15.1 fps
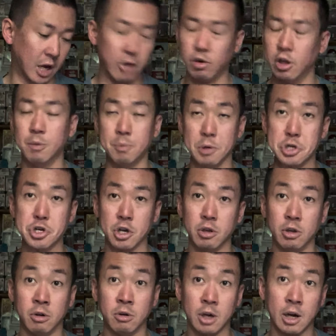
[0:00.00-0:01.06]
I really appreciate it
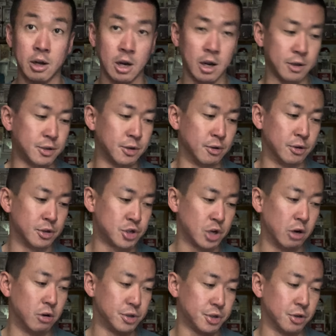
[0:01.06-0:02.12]
though. To
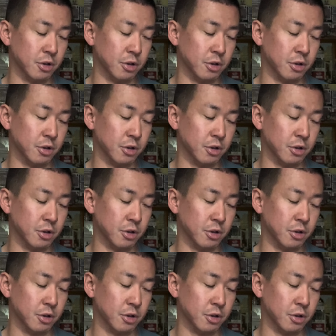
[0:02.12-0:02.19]
shout outs